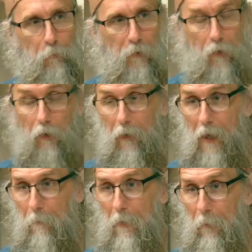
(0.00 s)
but there are a
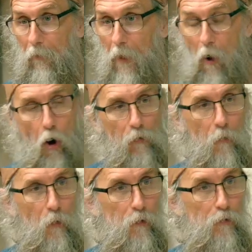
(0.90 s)
lot of people that all they
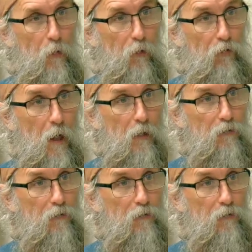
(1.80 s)
want to do is